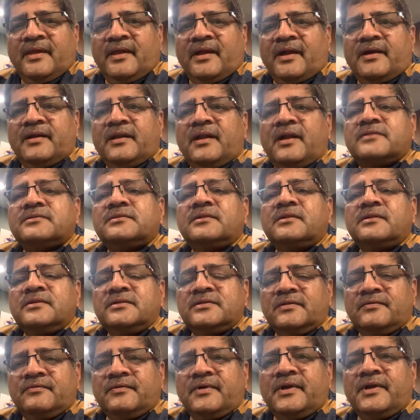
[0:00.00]
And that's the
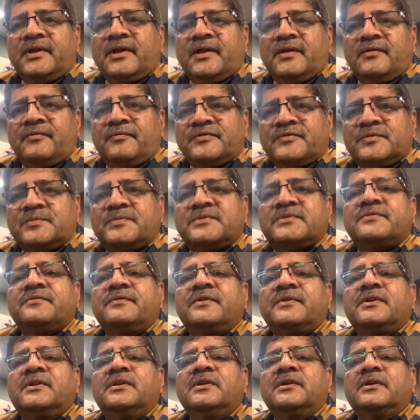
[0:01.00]
reason why I
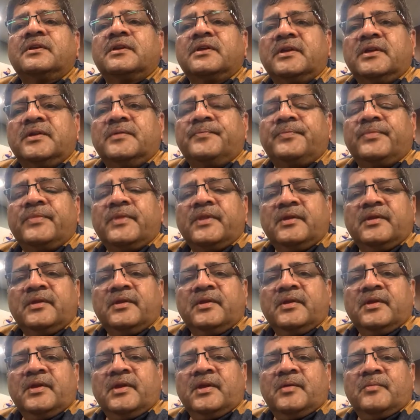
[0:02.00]
specifically came,
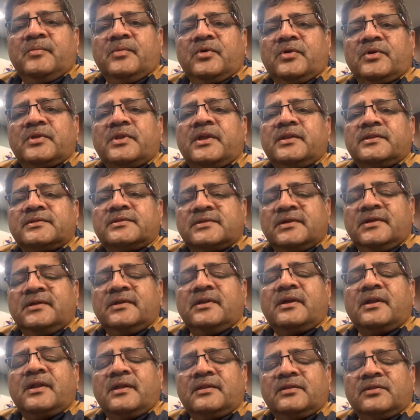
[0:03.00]
because I said
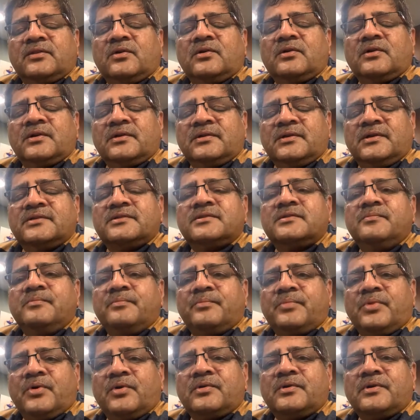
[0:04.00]
that I thought it's
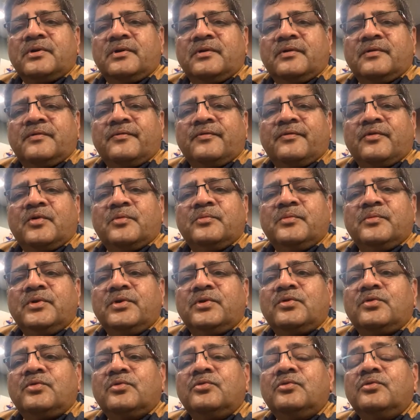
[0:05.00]
important for
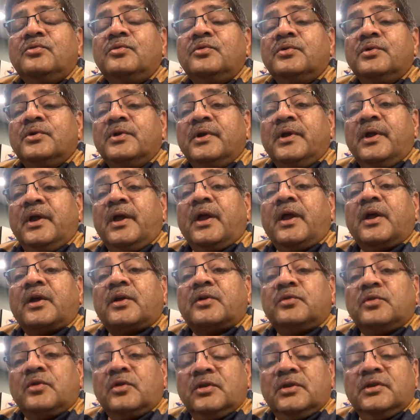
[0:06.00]
me to
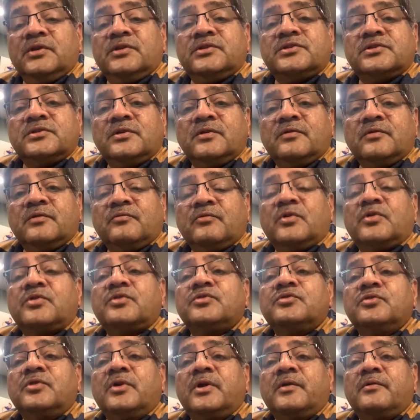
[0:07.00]
acknowledge what
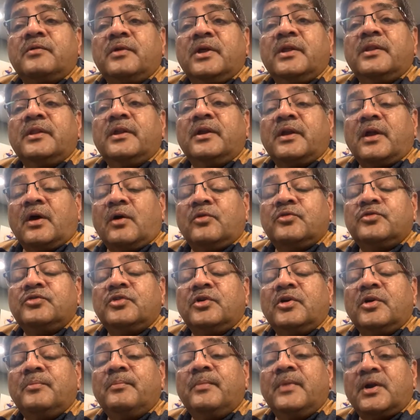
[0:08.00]
you have done and how
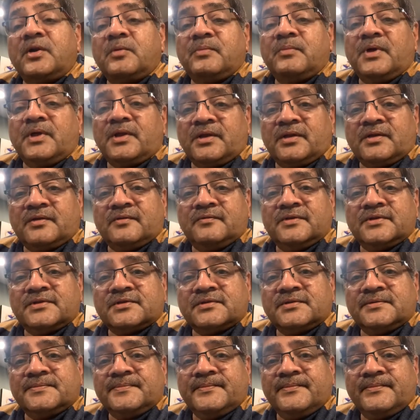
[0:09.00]
you have met my
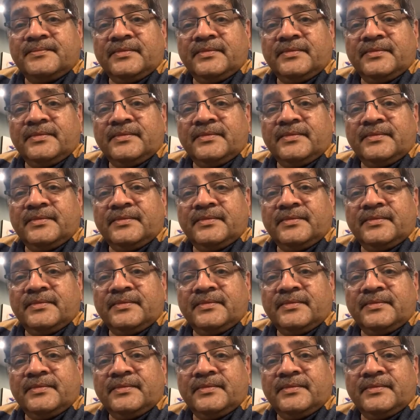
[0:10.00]
request.